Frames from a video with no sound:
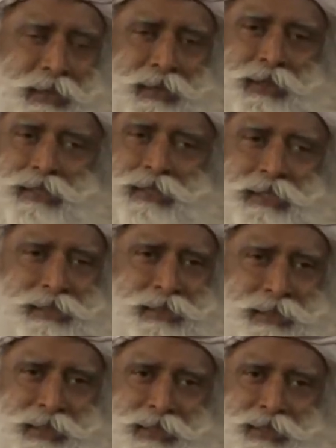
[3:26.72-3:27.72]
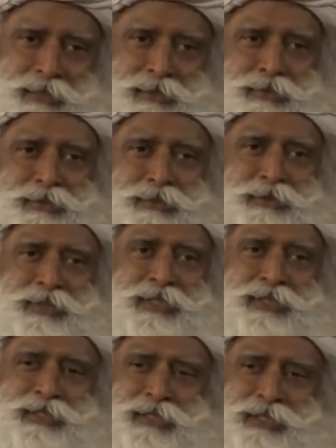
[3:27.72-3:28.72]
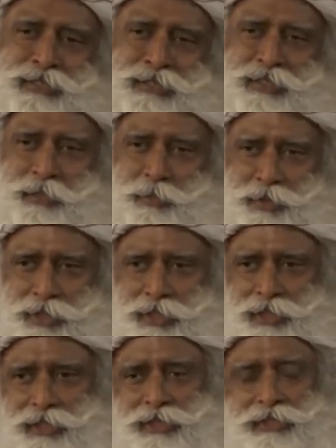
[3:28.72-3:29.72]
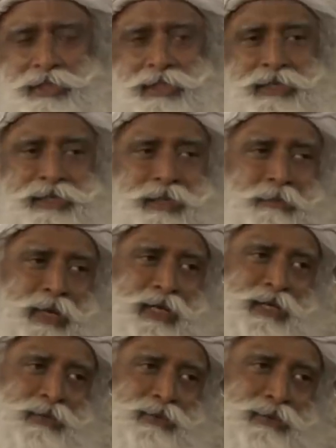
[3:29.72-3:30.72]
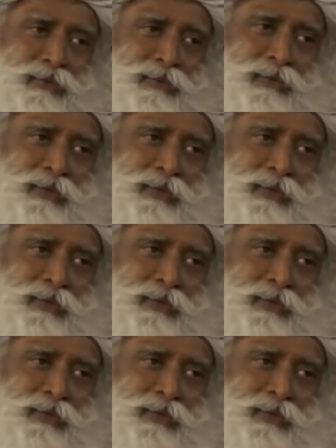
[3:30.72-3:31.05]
It doesn't need a guru, it doesn't need a scripture, it doesn't need somebody to